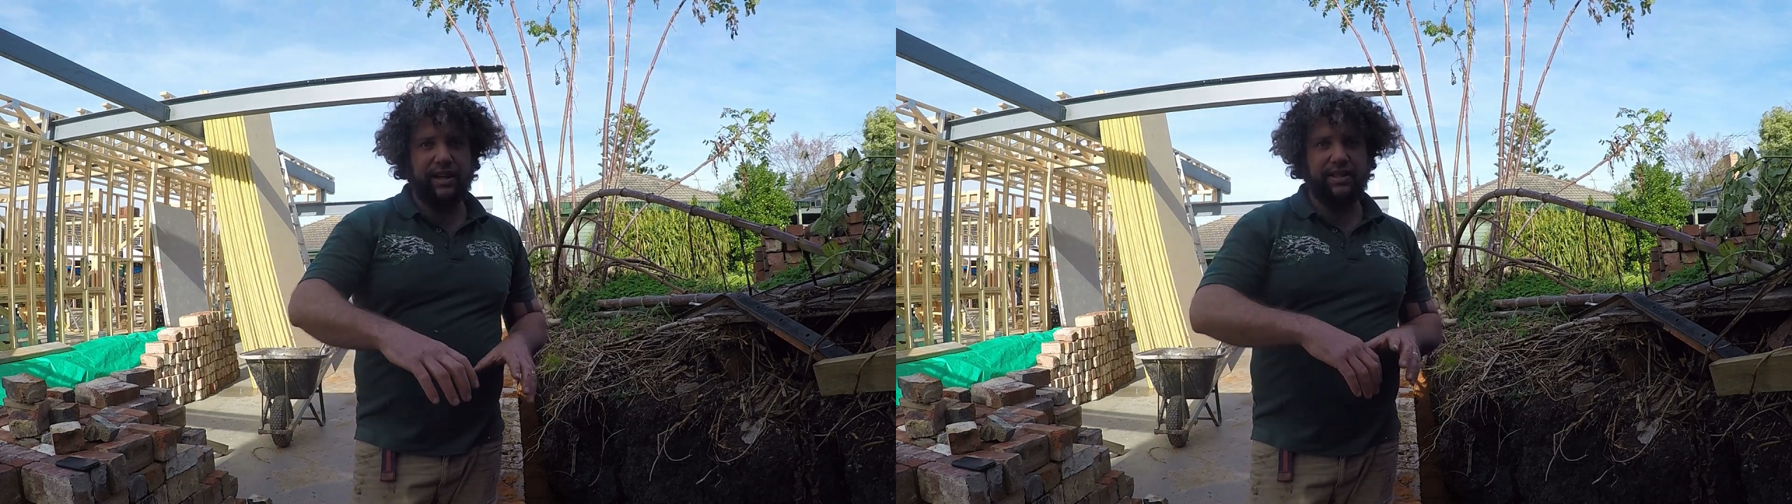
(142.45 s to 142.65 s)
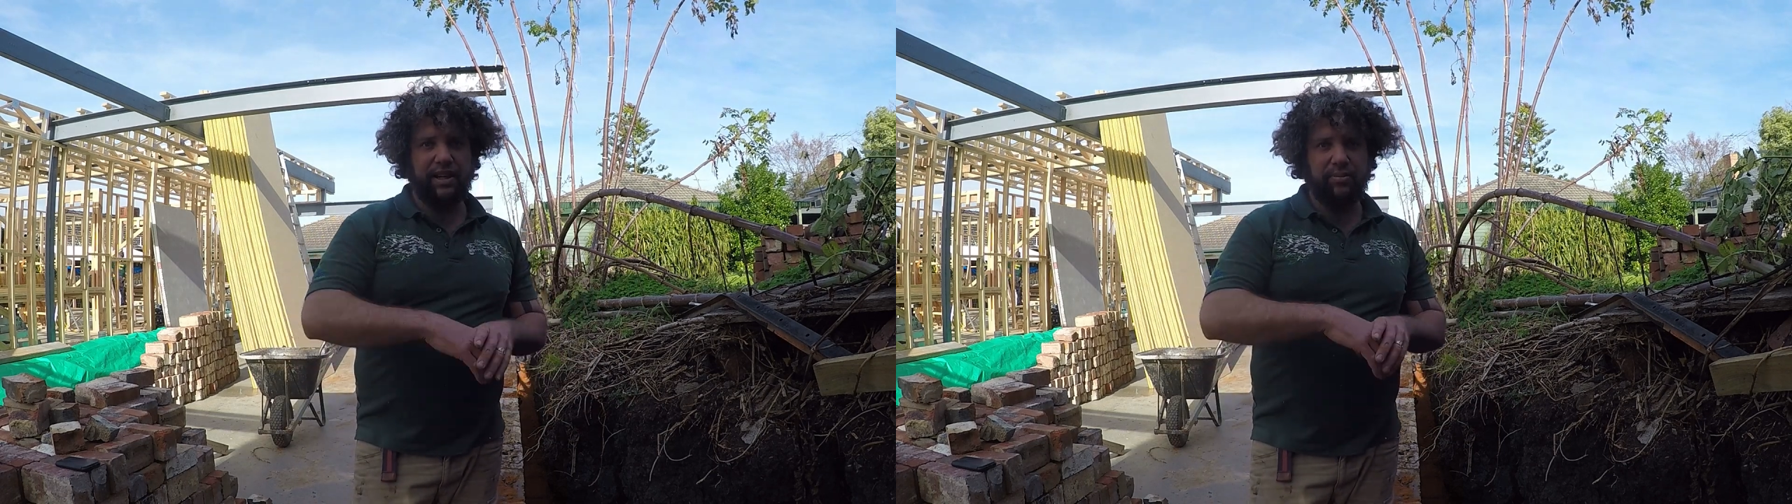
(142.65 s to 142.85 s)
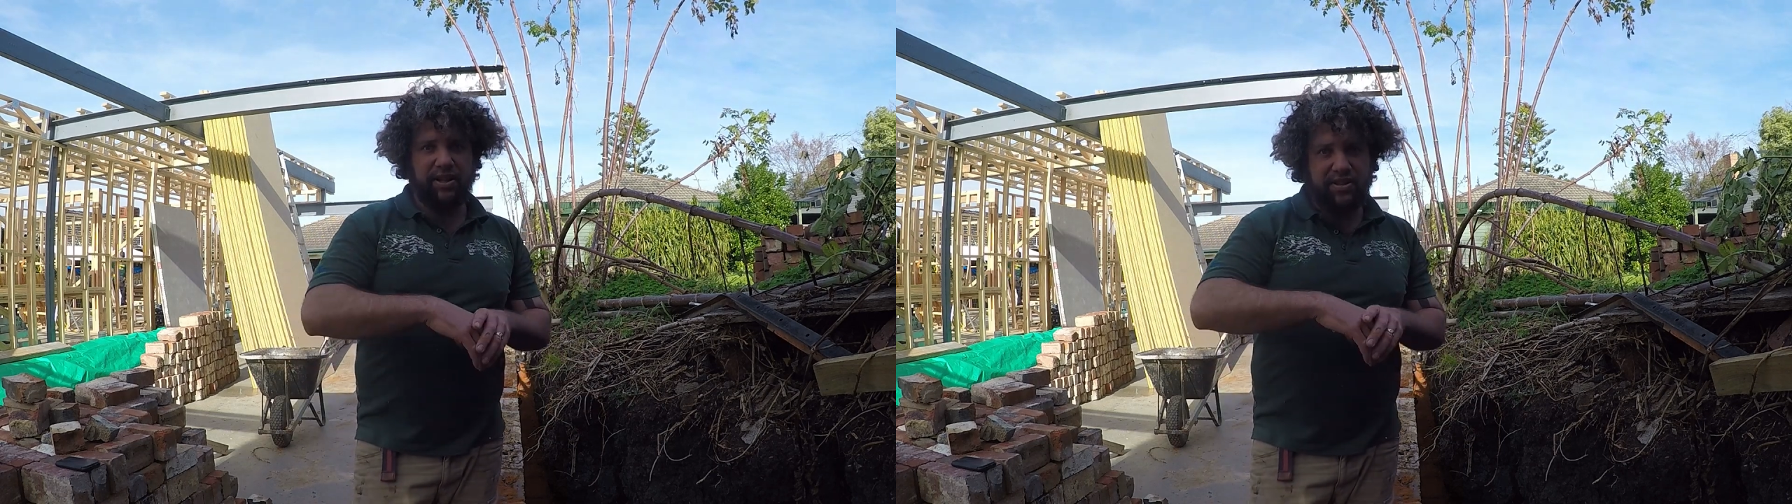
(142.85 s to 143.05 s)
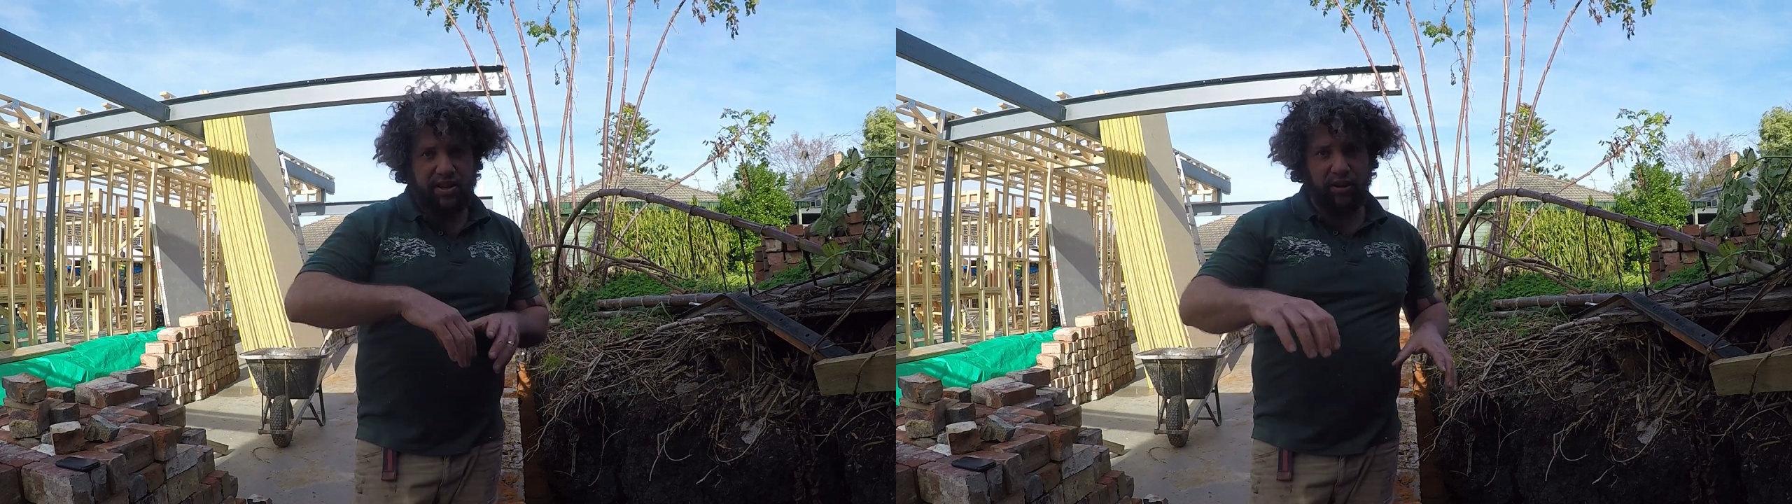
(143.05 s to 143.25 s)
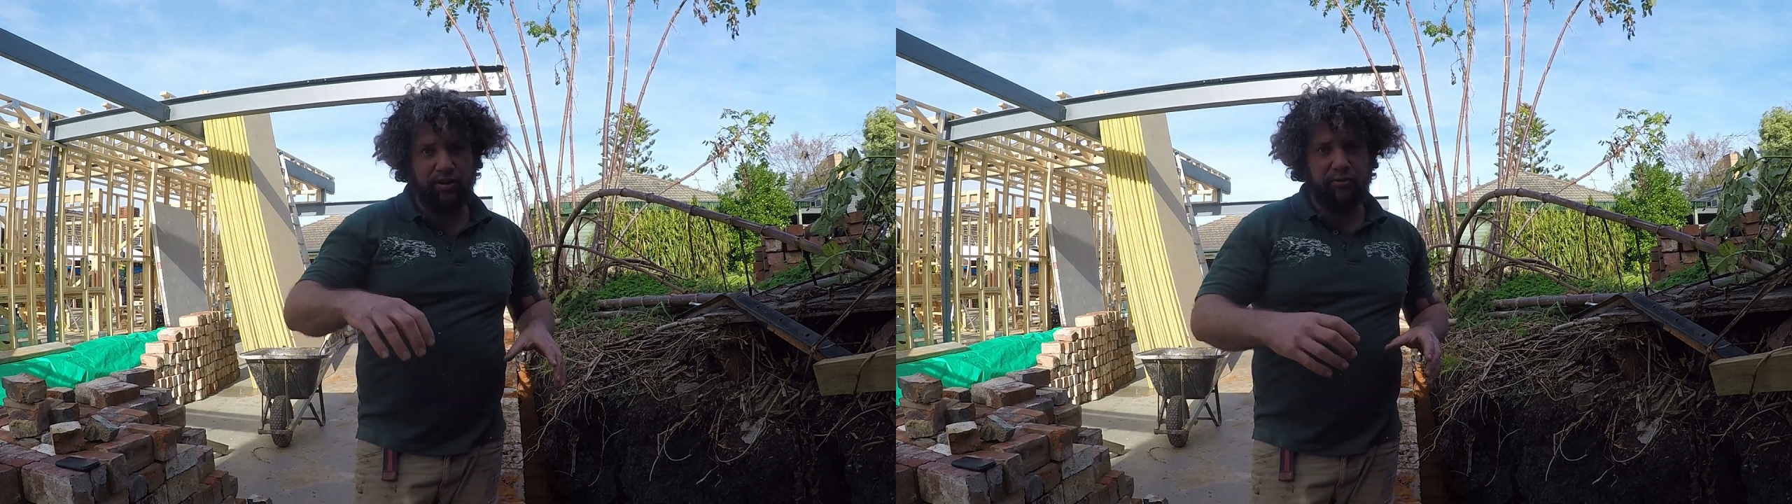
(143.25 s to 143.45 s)
is gonna be
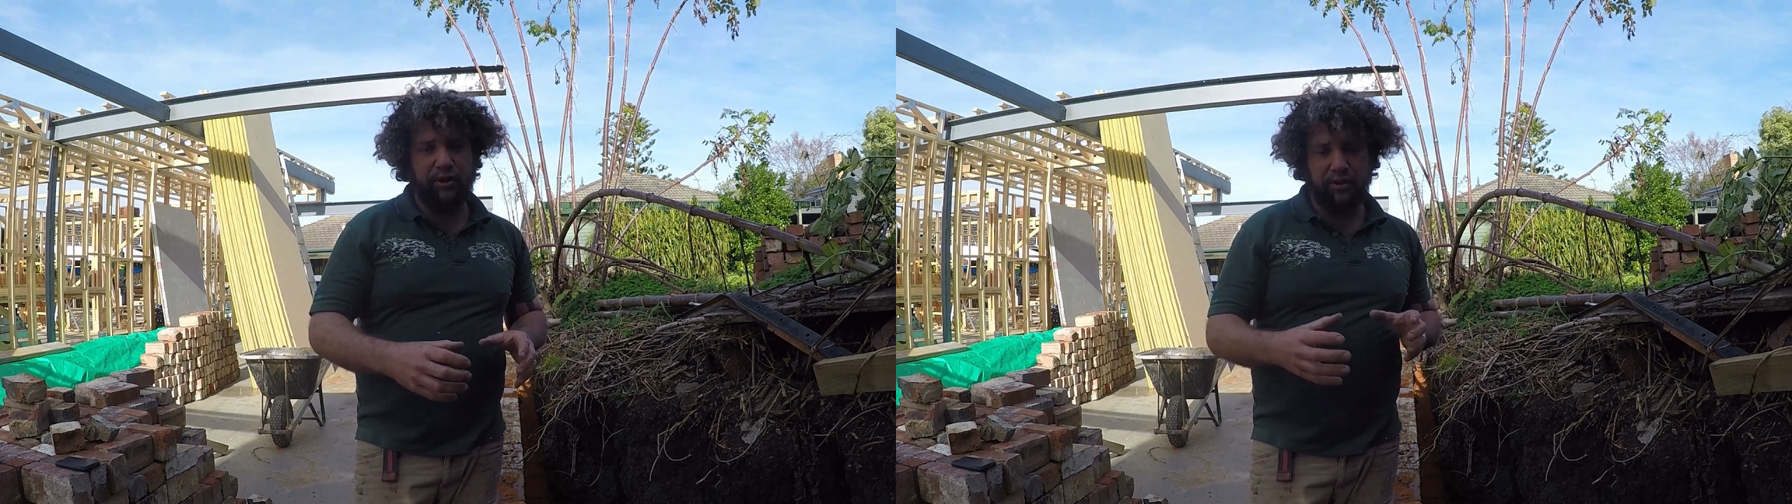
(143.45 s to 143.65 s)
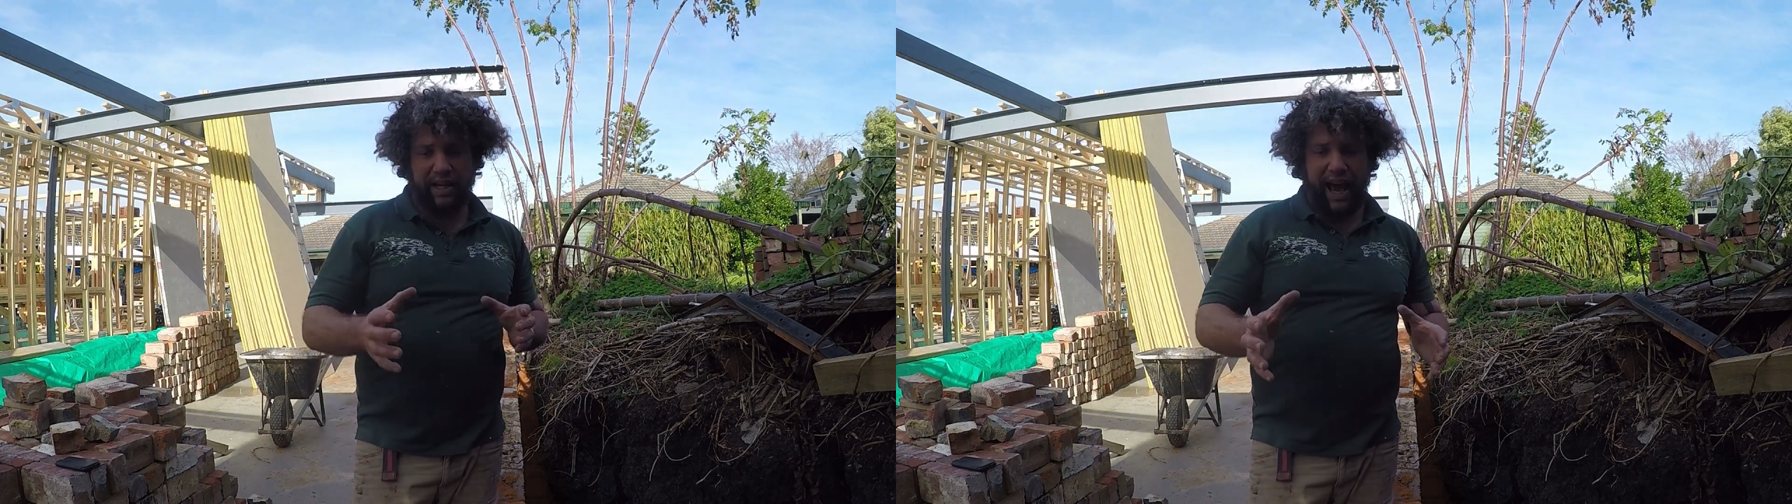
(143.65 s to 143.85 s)
solid filled